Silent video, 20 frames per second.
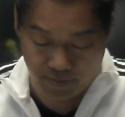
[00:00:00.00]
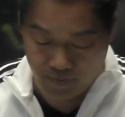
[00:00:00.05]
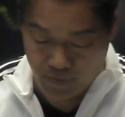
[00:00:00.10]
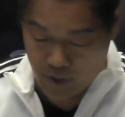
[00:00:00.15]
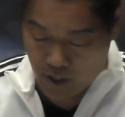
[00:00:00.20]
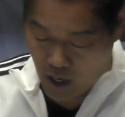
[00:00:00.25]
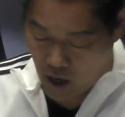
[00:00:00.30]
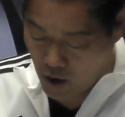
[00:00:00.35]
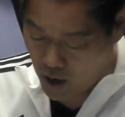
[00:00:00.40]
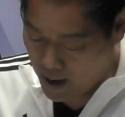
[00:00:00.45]

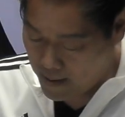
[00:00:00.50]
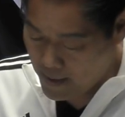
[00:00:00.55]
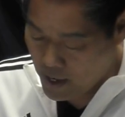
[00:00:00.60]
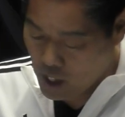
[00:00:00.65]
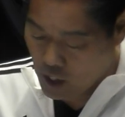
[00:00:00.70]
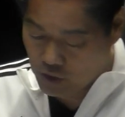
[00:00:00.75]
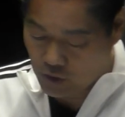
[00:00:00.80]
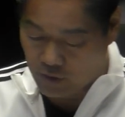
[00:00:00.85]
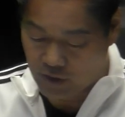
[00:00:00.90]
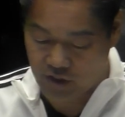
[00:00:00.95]
All right,
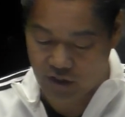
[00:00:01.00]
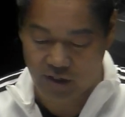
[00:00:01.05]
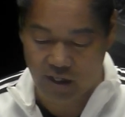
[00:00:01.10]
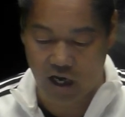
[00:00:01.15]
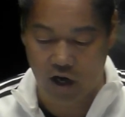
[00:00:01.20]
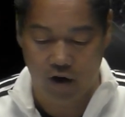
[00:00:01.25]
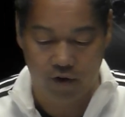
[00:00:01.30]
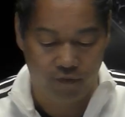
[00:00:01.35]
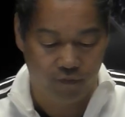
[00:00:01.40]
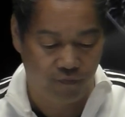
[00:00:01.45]
so this is the
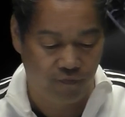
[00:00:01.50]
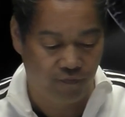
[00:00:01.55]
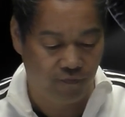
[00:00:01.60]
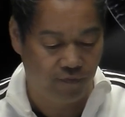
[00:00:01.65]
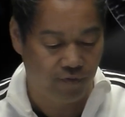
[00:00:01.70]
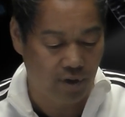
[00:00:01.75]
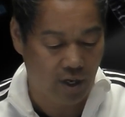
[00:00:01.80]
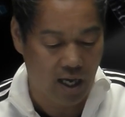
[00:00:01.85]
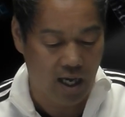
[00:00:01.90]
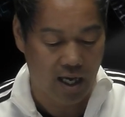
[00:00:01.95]

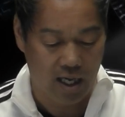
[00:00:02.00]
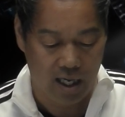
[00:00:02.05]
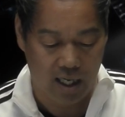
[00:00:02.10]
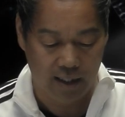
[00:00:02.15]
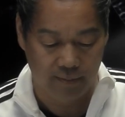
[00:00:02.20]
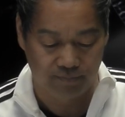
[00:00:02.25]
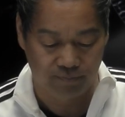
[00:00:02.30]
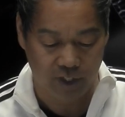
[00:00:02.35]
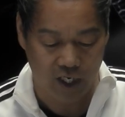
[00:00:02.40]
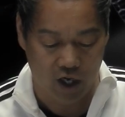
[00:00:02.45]

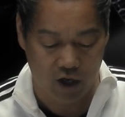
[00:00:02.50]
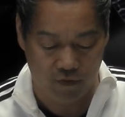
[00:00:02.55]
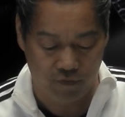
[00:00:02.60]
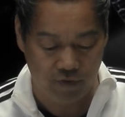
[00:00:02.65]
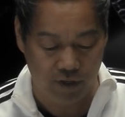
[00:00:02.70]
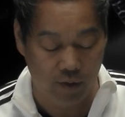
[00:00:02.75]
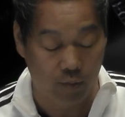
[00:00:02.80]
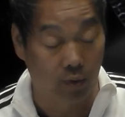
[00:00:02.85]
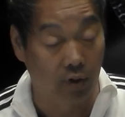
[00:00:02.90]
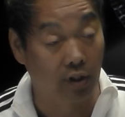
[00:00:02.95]
AIRfeet
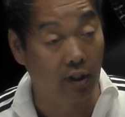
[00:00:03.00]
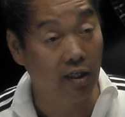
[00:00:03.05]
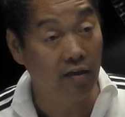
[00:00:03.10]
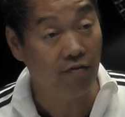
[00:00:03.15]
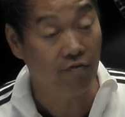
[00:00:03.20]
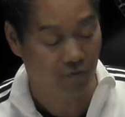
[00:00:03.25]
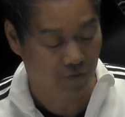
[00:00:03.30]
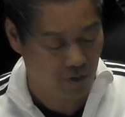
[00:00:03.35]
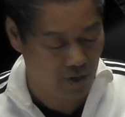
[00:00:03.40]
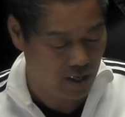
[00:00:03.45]

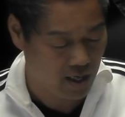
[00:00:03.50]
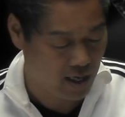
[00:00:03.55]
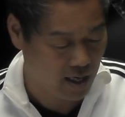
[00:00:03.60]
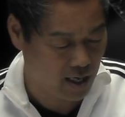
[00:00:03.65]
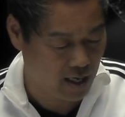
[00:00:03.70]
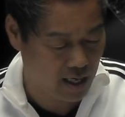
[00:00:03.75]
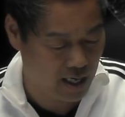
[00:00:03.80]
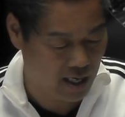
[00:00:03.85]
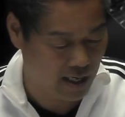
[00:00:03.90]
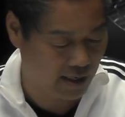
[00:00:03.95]
Relief,
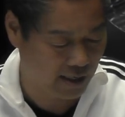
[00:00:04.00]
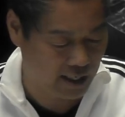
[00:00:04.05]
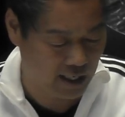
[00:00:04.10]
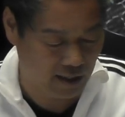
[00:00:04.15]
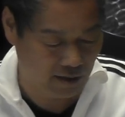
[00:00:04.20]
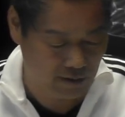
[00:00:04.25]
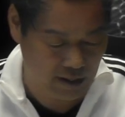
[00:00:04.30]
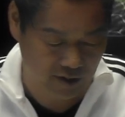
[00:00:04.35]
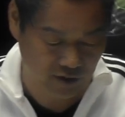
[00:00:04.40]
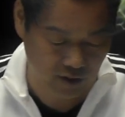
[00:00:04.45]
and again,
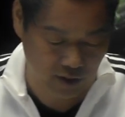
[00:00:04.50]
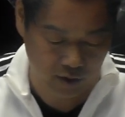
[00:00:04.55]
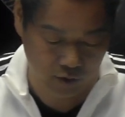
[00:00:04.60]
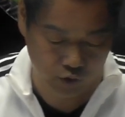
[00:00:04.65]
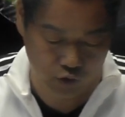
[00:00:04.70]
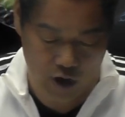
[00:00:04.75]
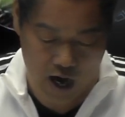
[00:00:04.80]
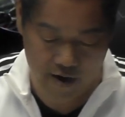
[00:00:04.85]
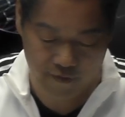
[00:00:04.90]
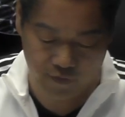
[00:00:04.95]
has a little
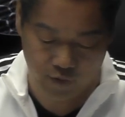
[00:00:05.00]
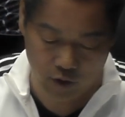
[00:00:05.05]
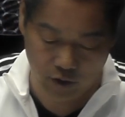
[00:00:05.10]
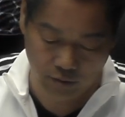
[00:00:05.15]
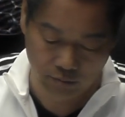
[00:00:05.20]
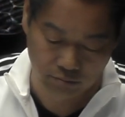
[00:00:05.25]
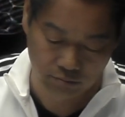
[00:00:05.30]
trifold.